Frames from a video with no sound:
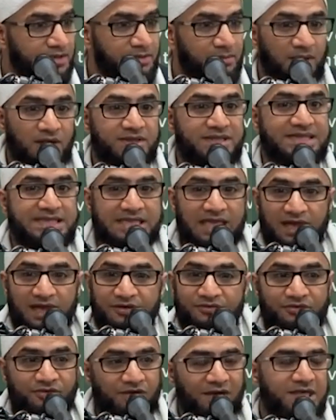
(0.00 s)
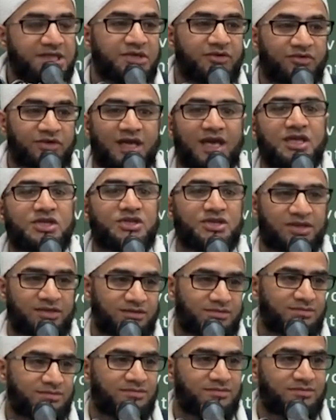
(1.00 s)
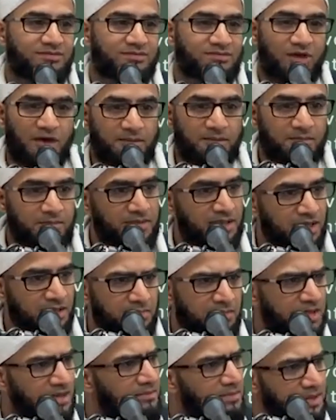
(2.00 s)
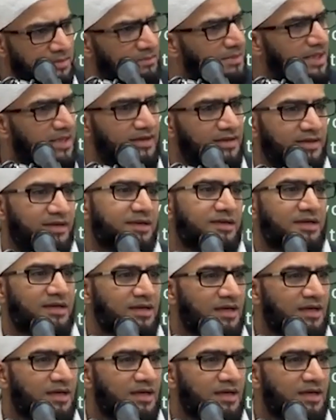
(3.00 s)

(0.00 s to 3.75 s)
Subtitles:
not about self-gratification. Not me, me, me, me.